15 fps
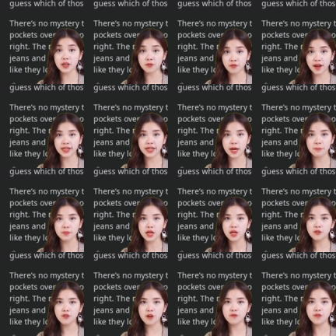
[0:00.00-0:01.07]
guess which
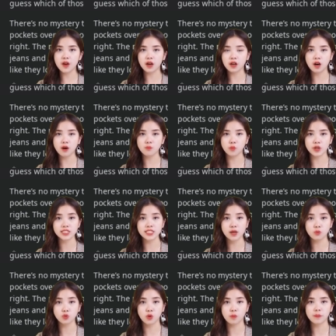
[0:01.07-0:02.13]
of those two tends
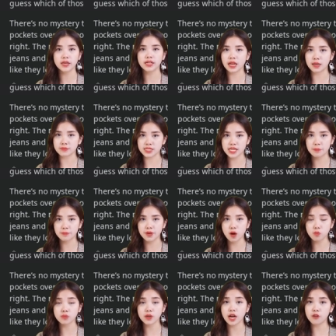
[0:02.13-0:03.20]
to win out?
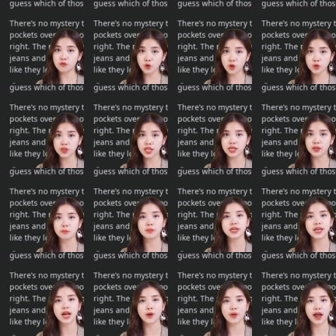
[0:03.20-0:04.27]
There's no mystery
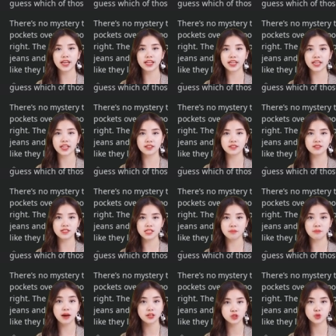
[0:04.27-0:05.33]
to it if women
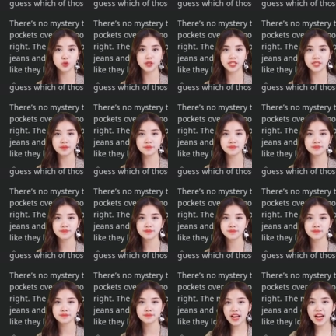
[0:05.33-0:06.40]
actually bought and
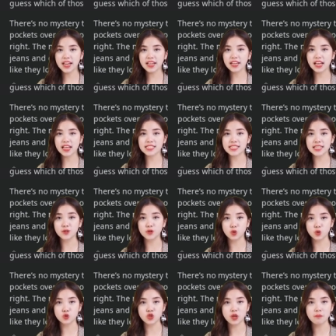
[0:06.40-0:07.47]
preferred functional
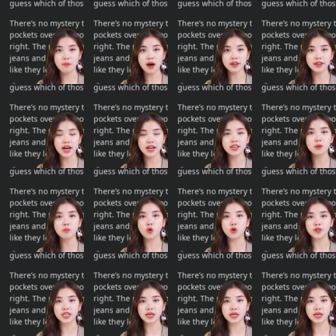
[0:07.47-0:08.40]
pockets over the looks